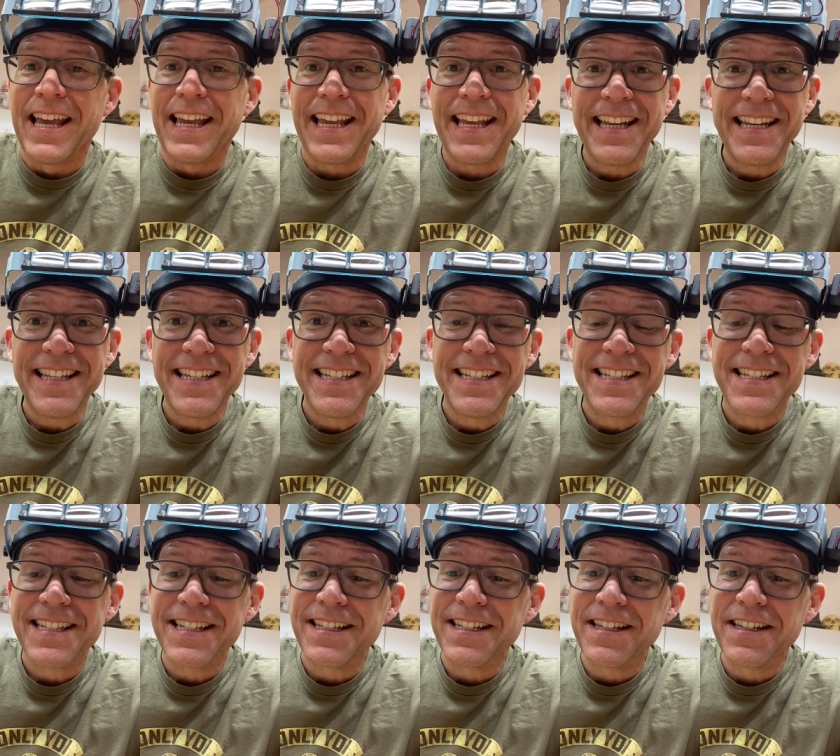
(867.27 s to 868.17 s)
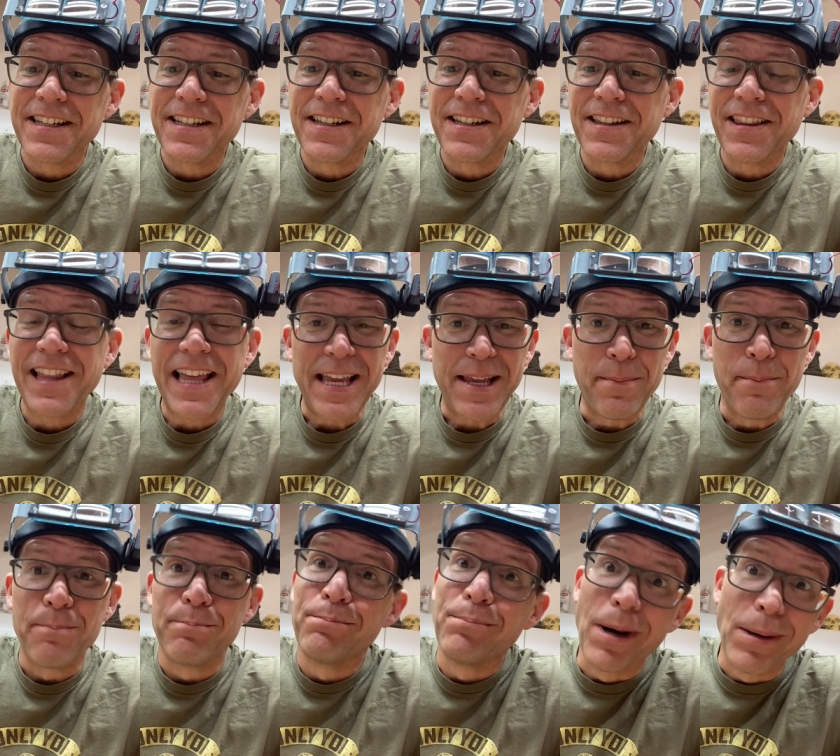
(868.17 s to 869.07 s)
it is like
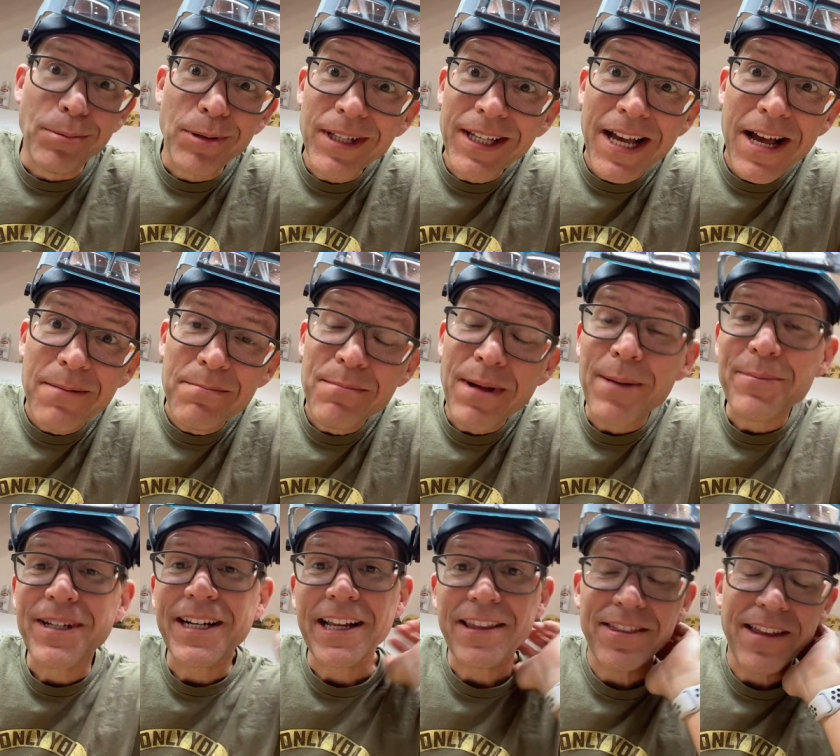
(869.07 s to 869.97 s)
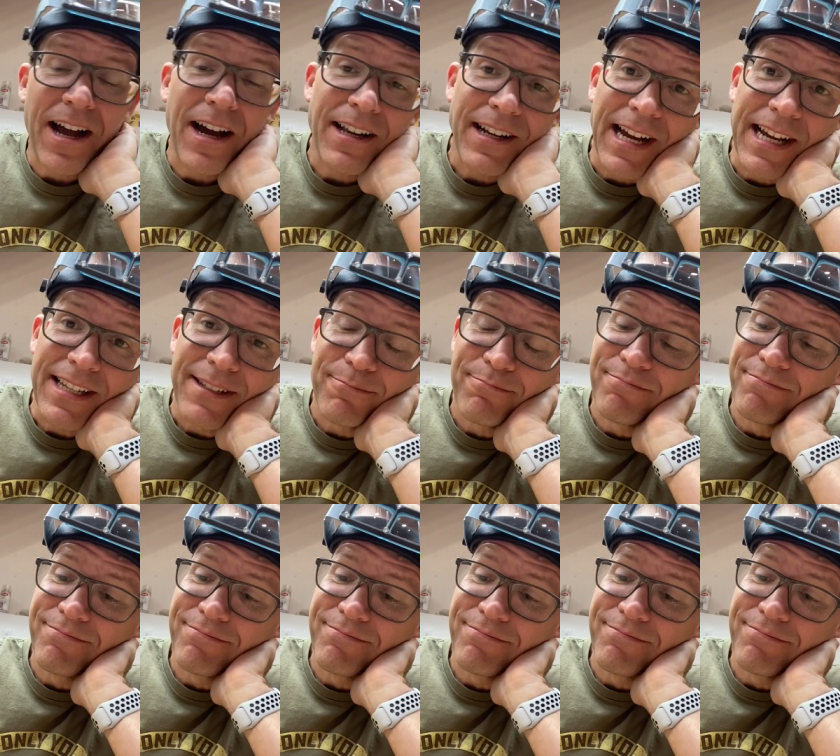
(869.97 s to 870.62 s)
bubblegum. I mean, I thought, I